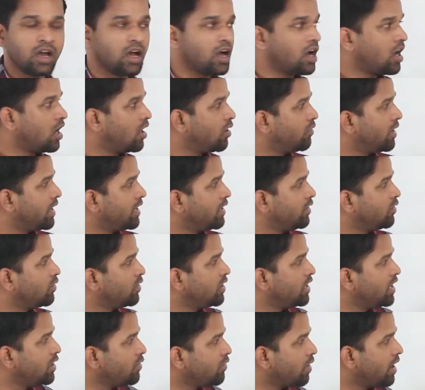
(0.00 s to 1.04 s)
or when you
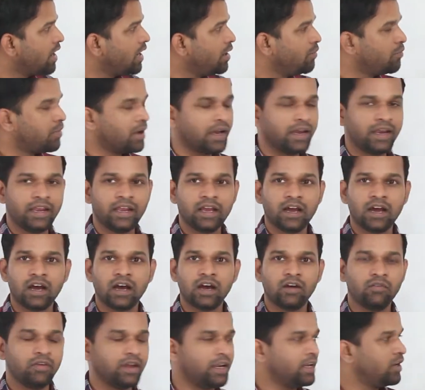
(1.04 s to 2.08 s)
divide by,
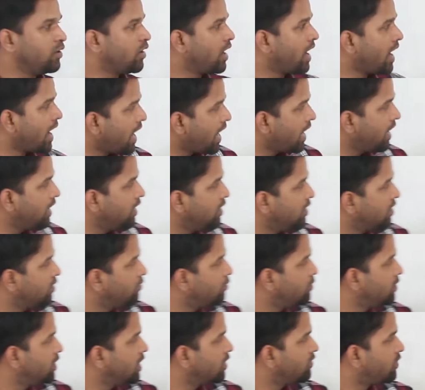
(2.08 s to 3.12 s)
or when you
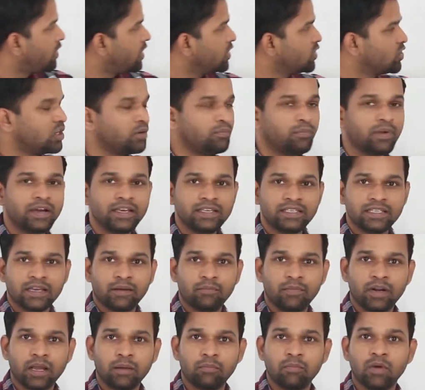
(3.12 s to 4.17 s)
add the function by
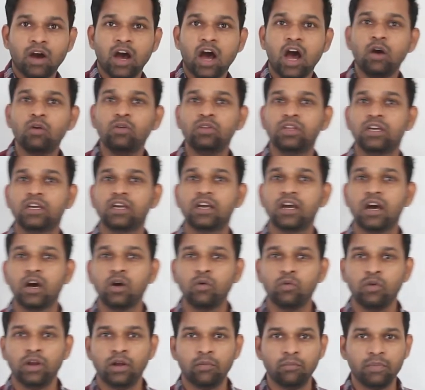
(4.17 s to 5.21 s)
some number, how the
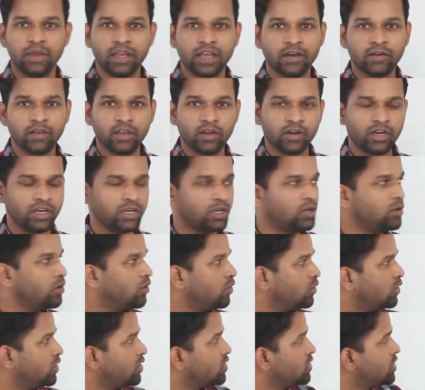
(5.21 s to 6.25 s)
curve will behave, you need to
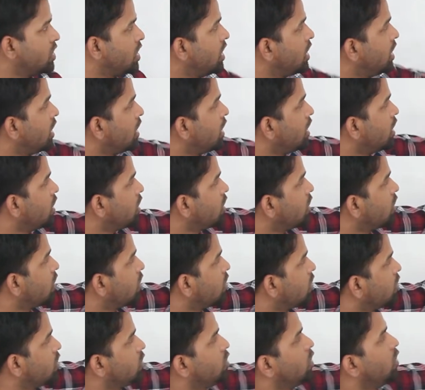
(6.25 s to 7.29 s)
know this.
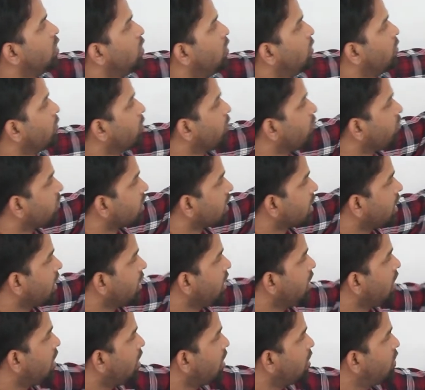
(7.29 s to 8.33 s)
So
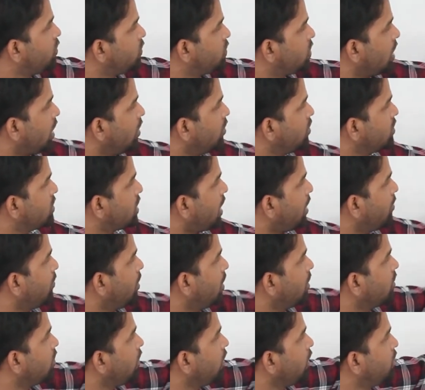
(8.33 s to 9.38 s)
in order to solve this, I'm
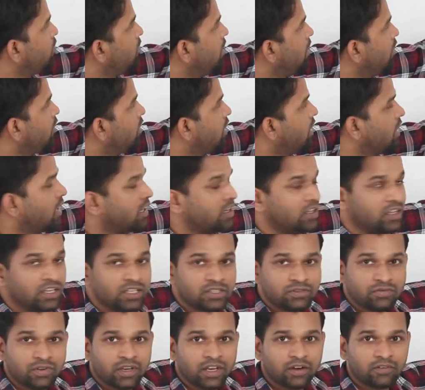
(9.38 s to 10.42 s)
not going to be looking at
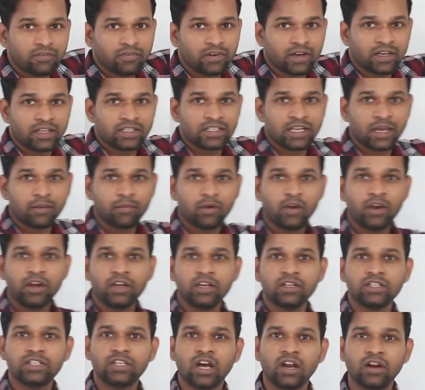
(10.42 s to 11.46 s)
this figure first. I'm going
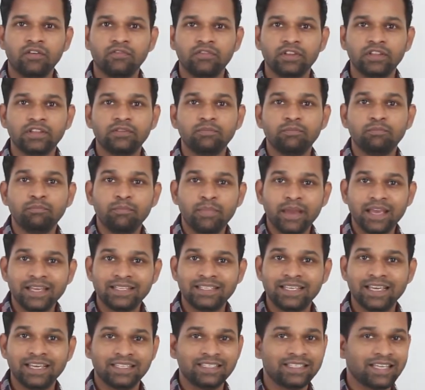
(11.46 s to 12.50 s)
to start with
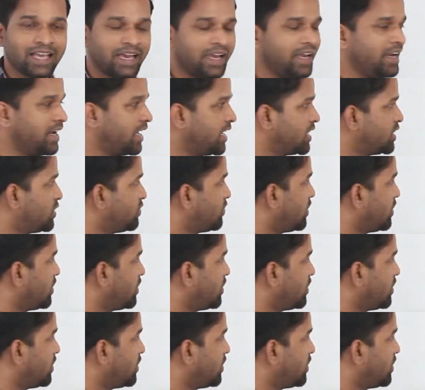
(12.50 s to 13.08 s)
basic sine x